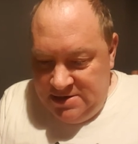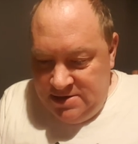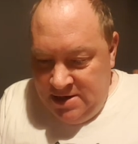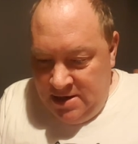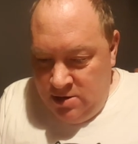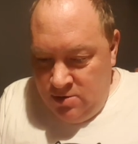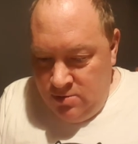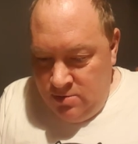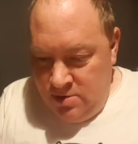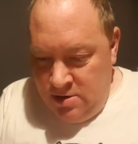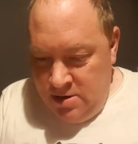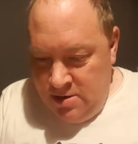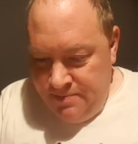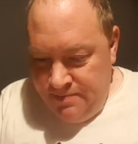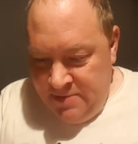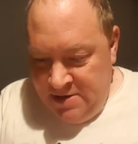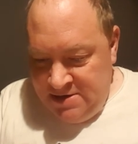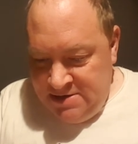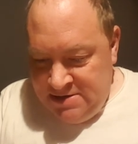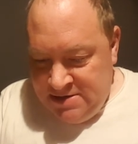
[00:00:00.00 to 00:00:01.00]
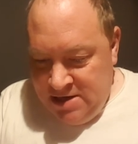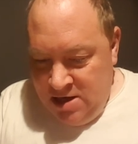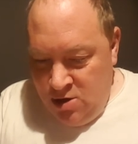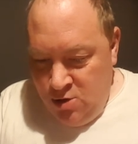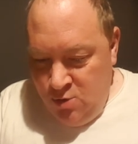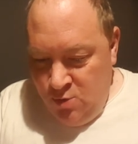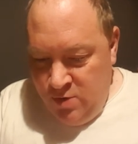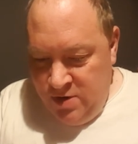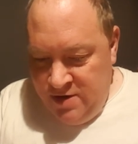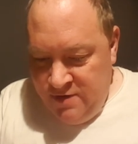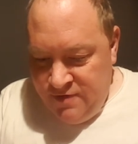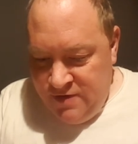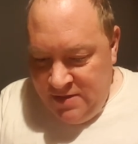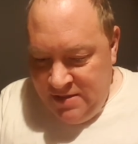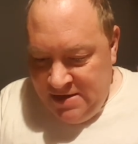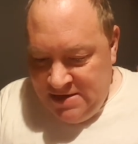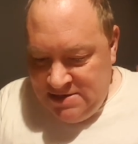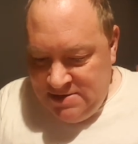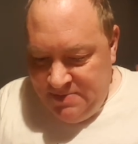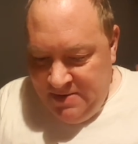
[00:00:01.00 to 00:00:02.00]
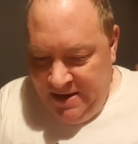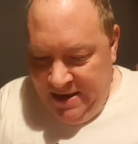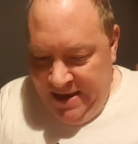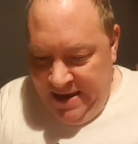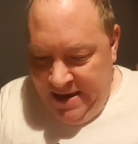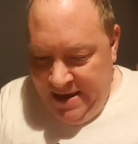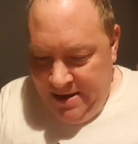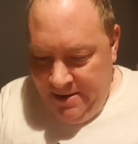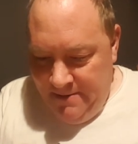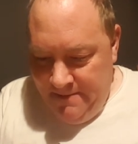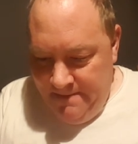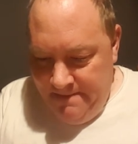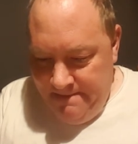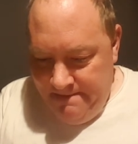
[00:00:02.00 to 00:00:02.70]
So let's go with this bit here.